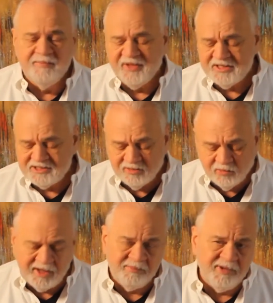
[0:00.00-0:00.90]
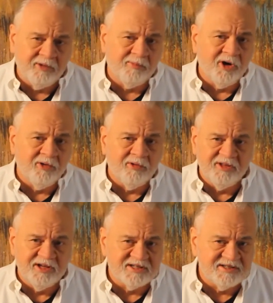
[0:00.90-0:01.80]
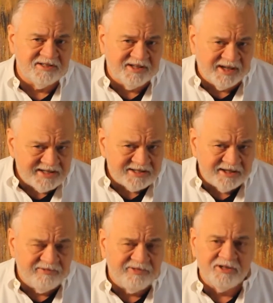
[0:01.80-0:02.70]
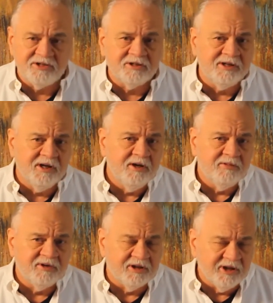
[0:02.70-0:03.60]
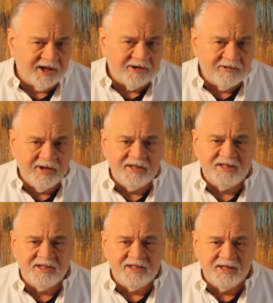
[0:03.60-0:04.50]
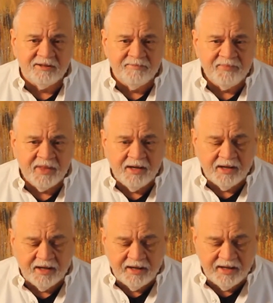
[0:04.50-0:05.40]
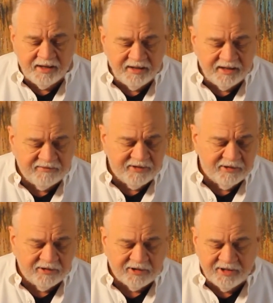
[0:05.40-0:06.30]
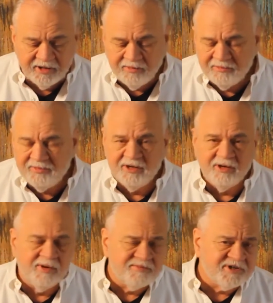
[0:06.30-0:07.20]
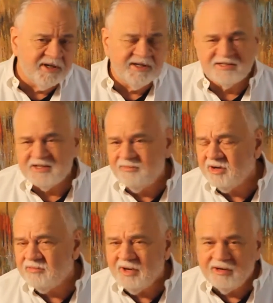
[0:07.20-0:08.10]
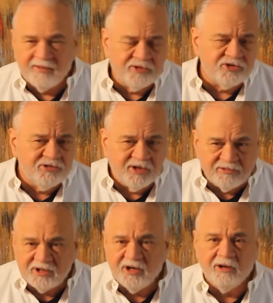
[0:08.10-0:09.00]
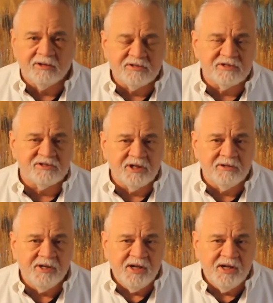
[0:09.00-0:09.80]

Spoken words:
This is a white metal model that is nicely featured with a lot of great detail. And if you look on their website, it's somewhere right around $200 or so.